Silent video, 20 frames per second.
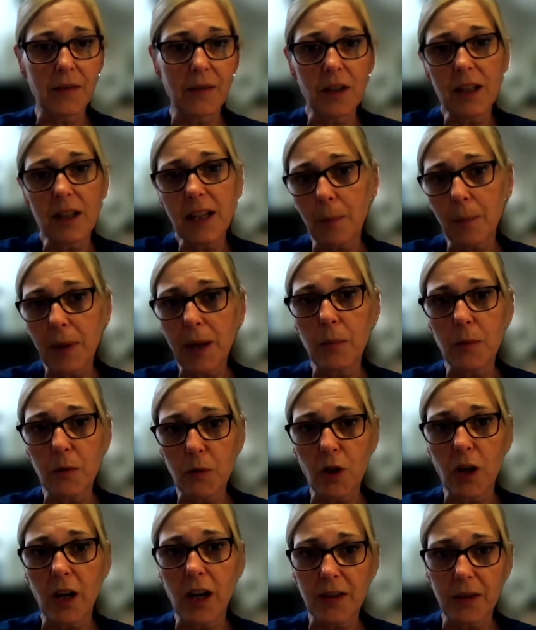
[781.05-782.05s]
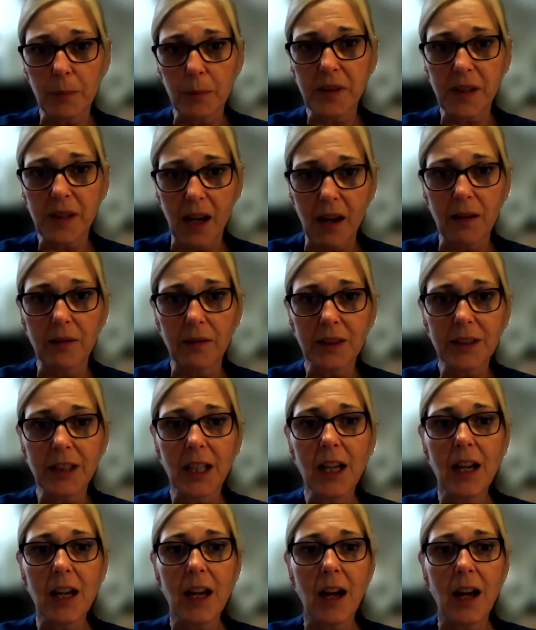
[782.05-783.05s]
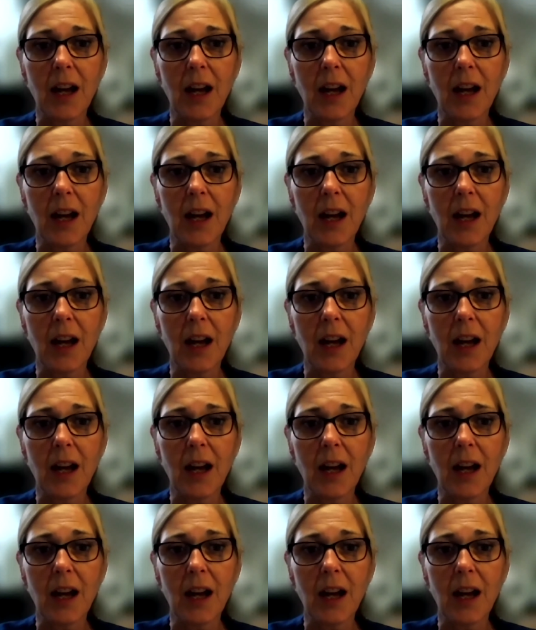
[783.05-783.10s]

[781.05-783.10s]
If you let people try it themselves,